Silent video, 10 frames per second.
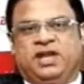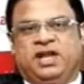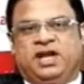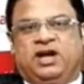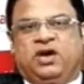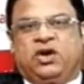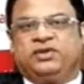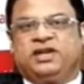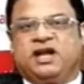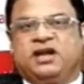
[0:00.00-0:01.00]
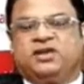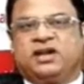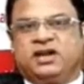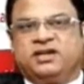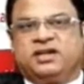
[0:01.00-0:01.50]
On the
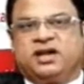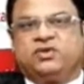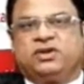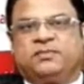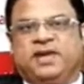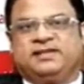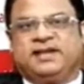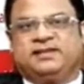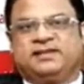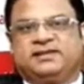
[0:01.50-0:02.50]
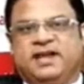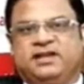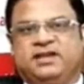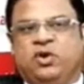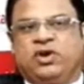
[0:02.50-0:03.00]
current account, my sense is
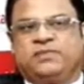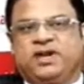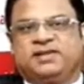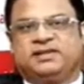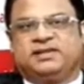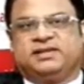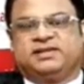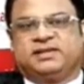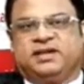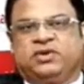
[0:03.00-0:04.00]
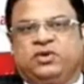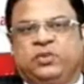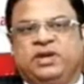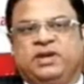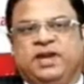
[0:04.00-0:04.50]
that the oil prices
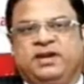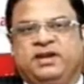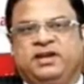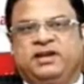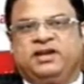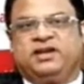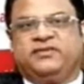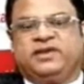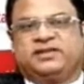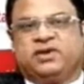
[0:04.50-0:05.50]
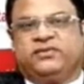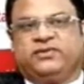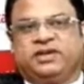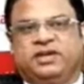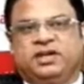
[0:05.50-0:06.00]
will remain relatively
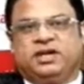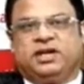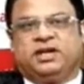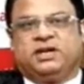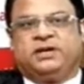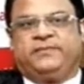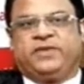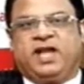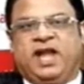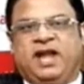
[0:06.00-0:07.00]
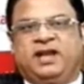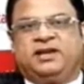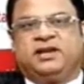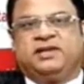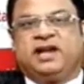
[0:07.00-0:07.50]
soft. And
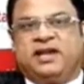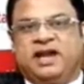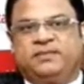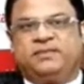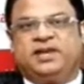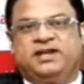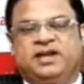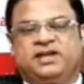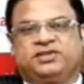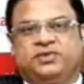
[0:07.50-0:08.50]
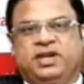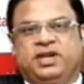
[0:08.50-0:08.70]
that will help the India story.